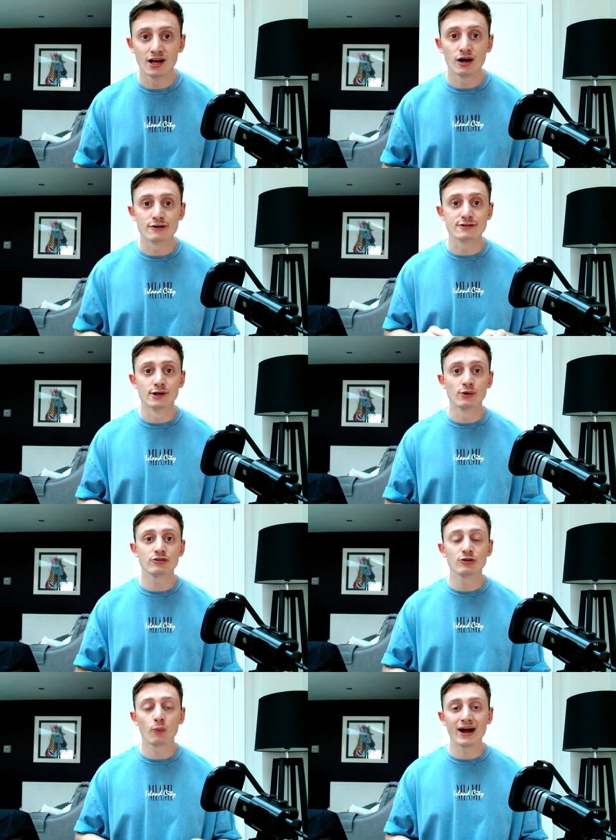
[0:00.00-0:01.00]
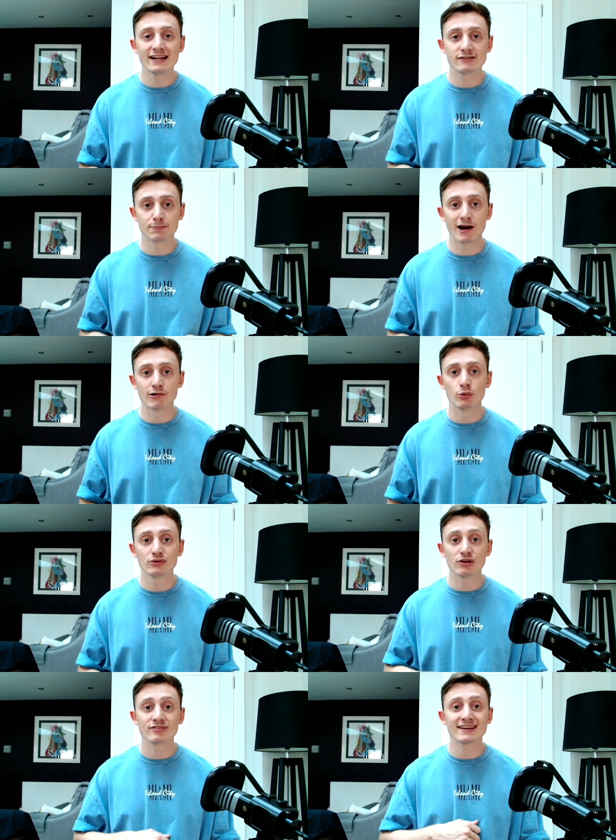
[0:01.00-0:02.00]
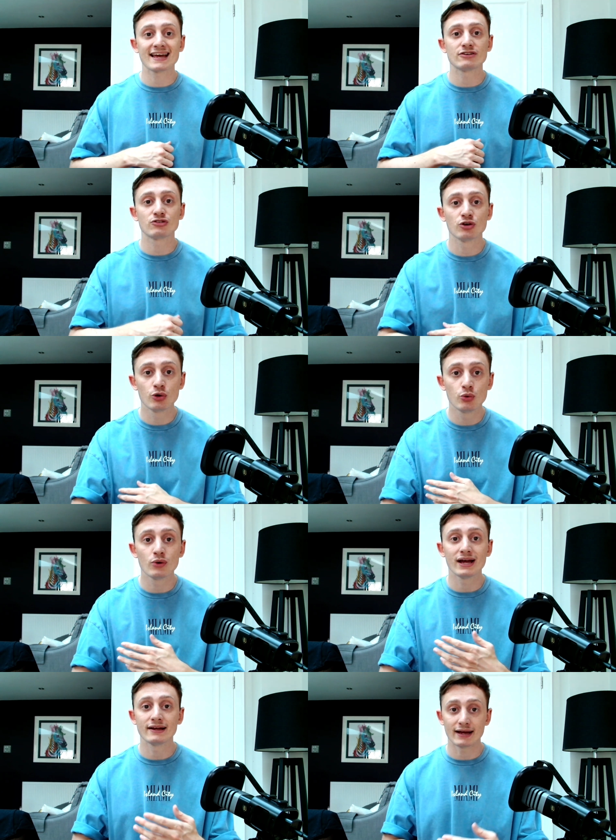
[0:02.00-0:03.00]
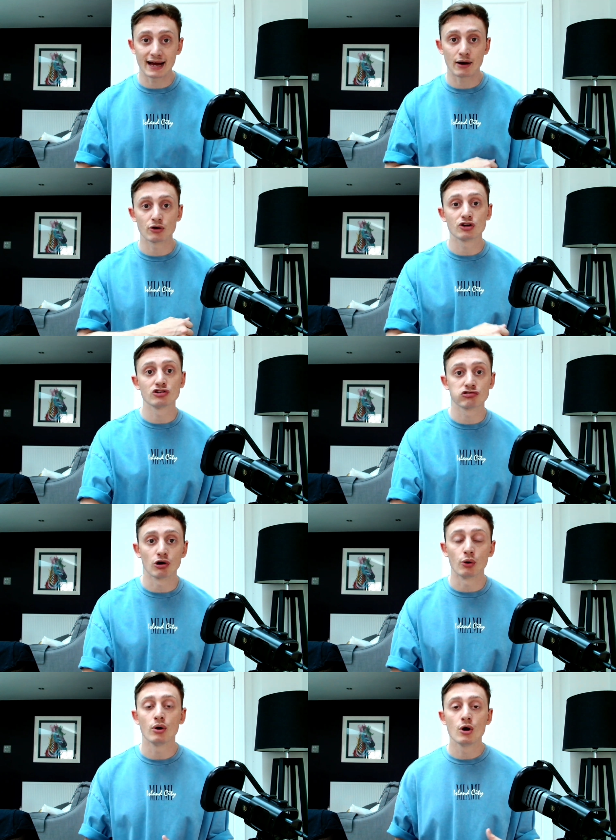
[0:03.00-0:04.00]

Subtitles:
As long as the wage spiral doesn't get too out of control,